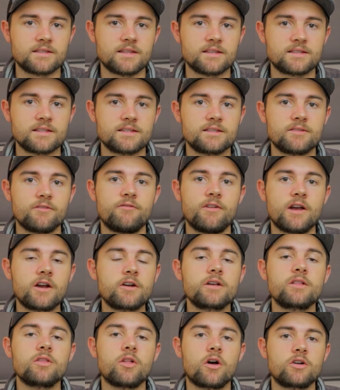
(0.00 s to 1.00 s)
This is a
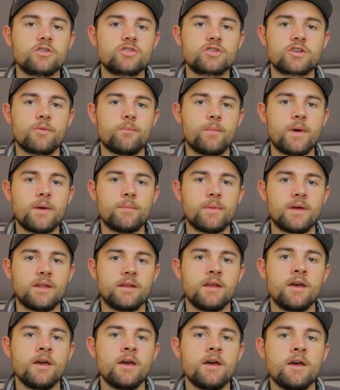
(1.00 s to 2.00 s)
very large
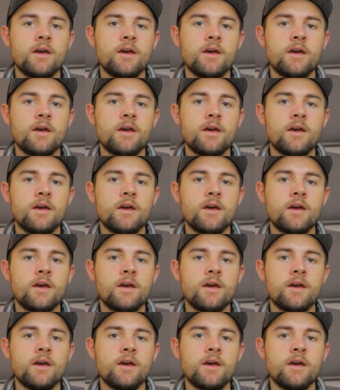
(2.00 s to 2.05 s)
commitment